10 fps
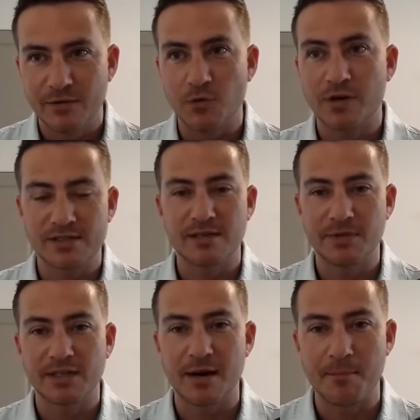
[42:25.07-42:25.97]
work on
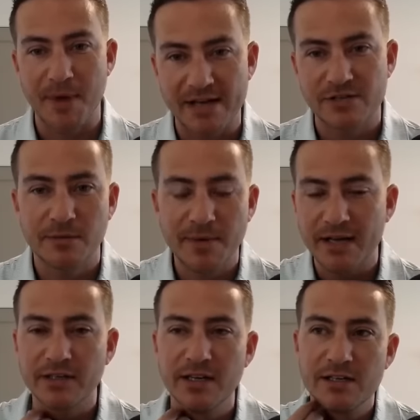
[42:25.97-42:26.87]
something that I'm passionate
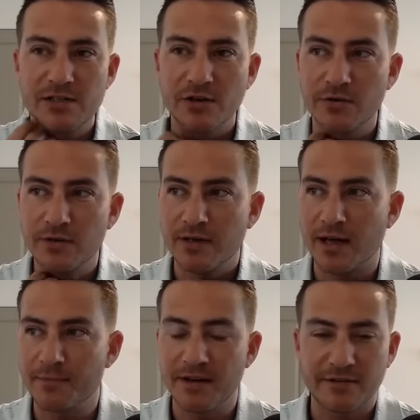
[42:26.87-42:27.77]
about. So
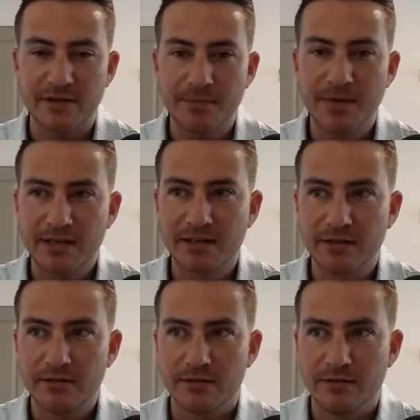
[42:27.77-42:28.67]
I'm not going to